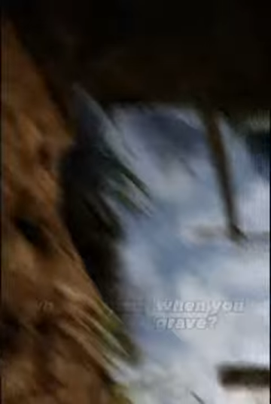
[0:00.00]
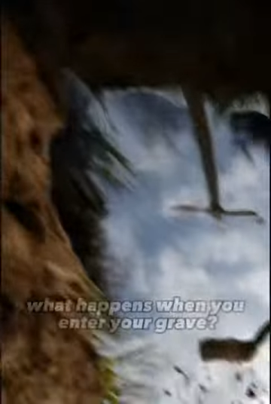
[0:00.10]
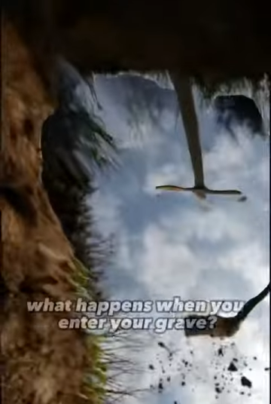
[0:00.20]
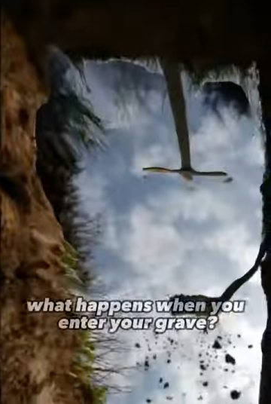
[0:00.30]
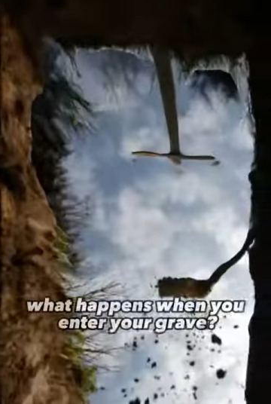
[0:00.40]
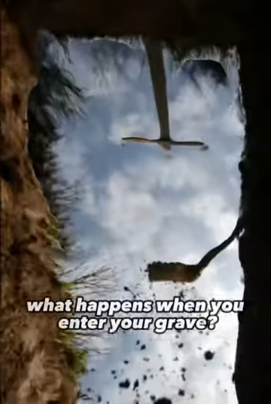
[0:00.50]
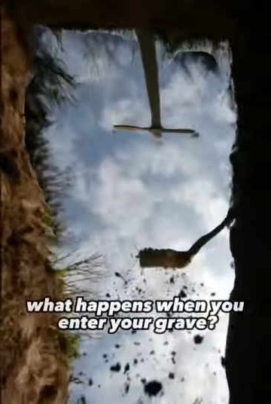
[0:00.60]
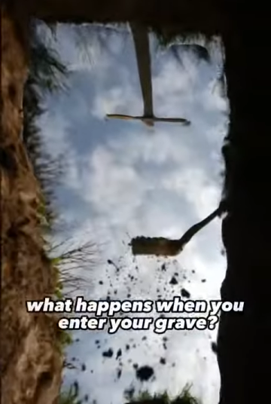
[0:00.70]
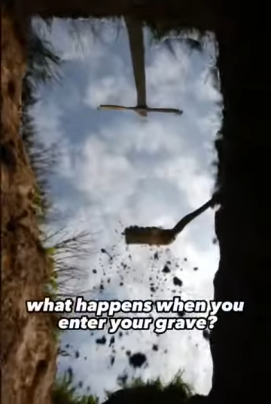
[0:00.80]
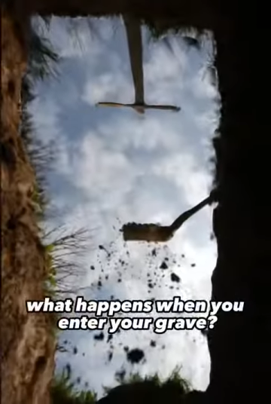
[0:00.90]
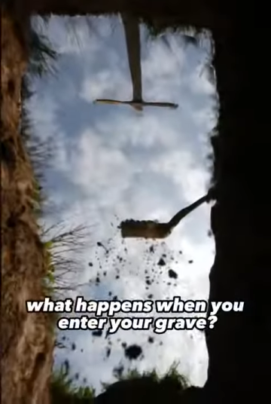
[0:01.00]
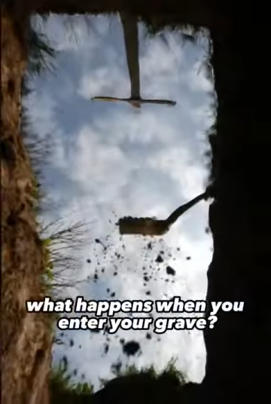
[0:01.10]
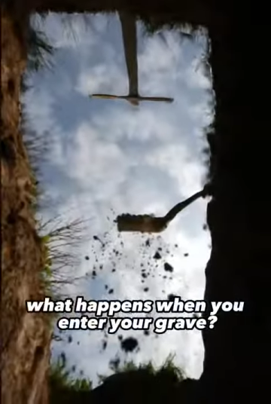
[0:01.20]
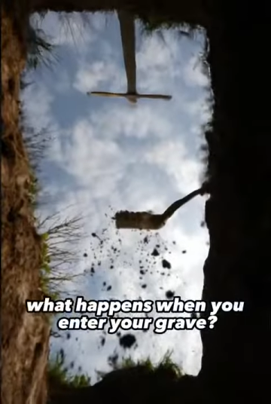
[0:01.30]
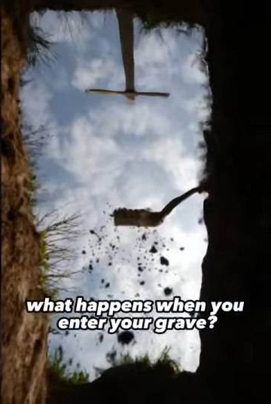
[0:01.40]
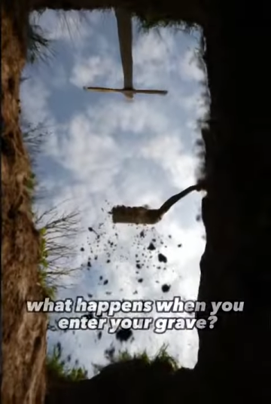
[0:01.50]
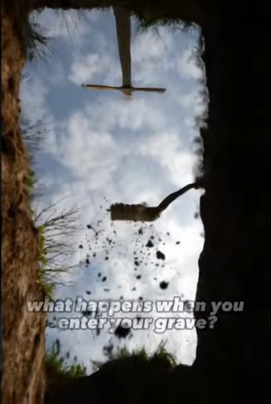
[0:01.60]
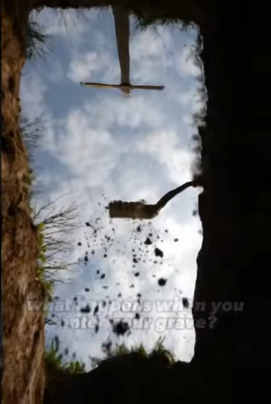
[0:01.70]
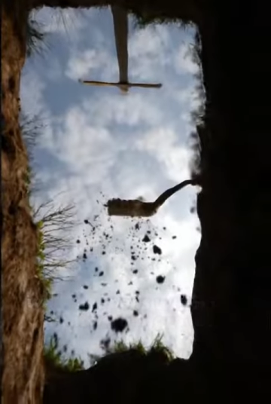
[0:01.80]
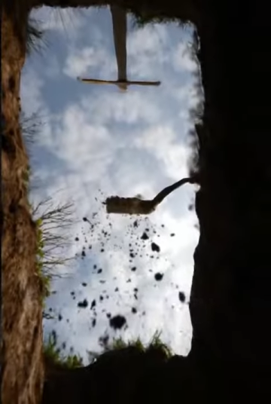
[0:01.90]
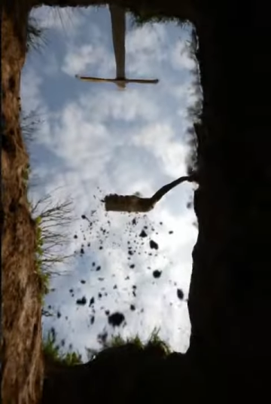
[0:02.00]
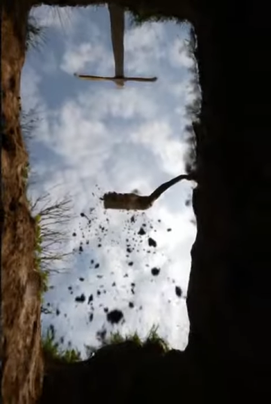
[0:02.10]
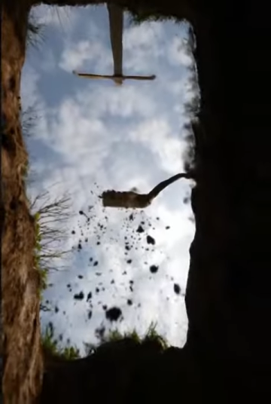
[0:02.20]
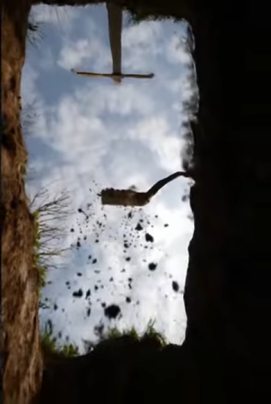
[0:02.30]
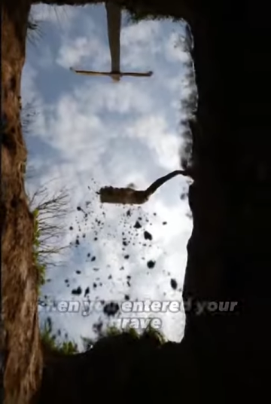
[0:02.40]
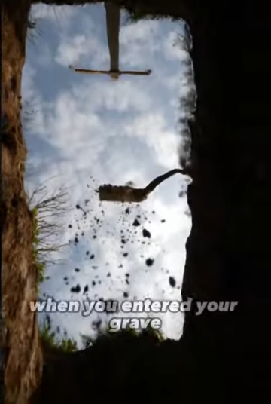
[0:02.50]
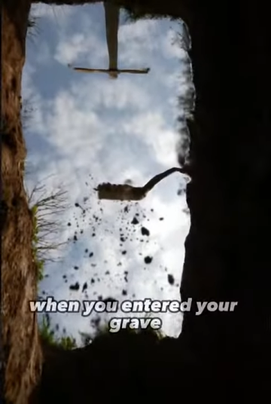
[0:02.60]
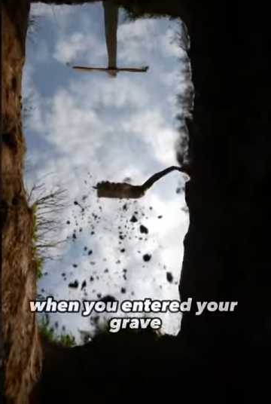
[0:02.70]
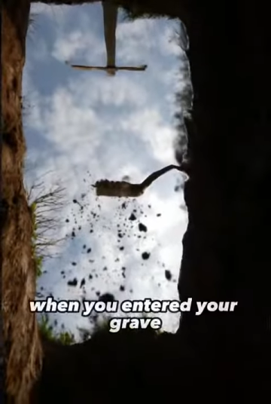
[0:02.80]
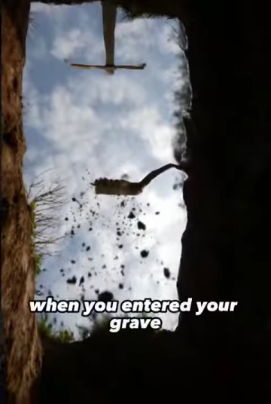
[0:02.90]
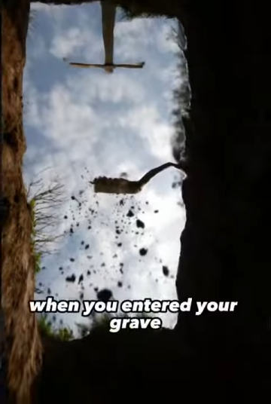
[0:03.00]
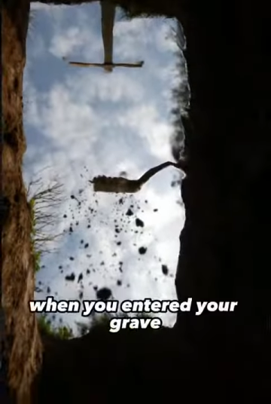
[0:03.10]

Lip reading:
Nobody's mouth can be seen.